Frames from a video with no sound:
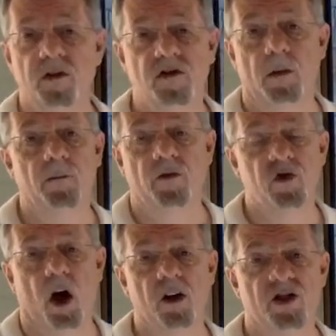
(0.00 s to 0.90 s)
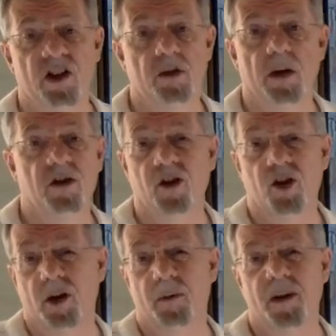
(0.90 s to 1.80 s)
some scholars estimate that there
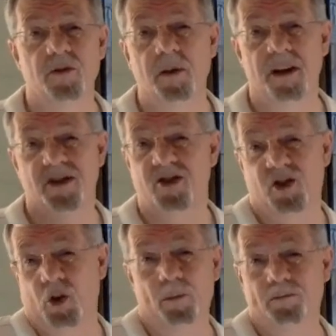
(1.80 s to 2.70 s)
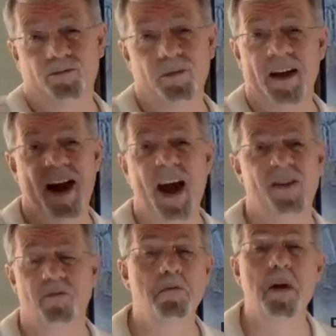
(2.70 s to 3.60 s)
could have been as many as two and a
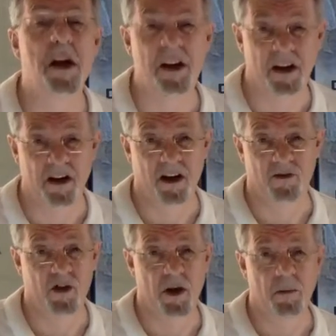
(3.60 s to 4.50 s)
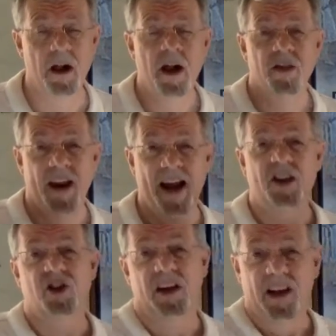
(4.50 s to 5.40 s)
half million of them that
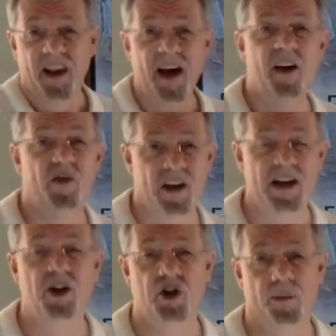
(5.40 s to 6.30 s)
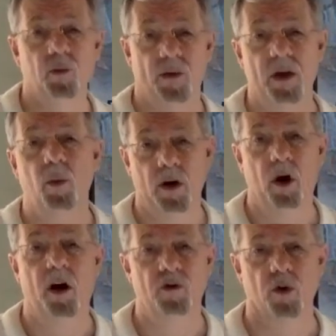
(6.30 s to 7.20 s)
actually left Egypt when they went
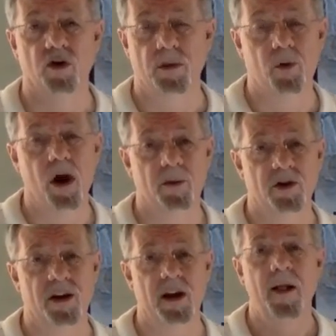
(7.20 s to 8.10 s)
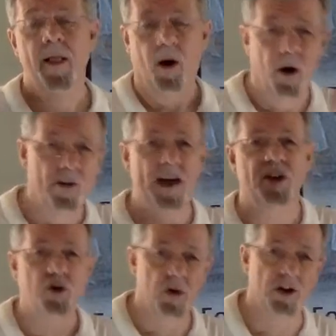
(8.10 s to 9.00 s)
off towards the promised land. All that
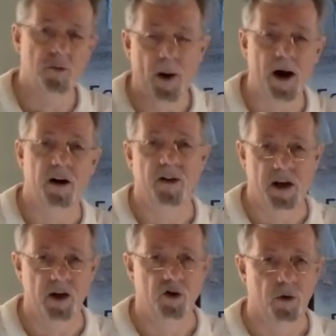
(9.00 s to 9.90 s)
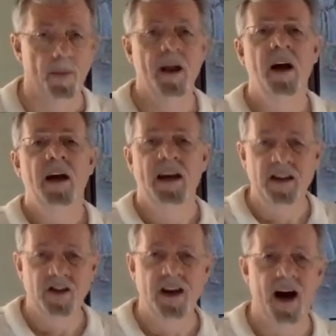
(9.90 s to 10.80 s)
has transpired in the interim.
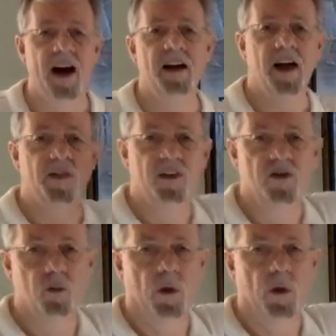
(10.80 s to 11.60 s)
He's died, and this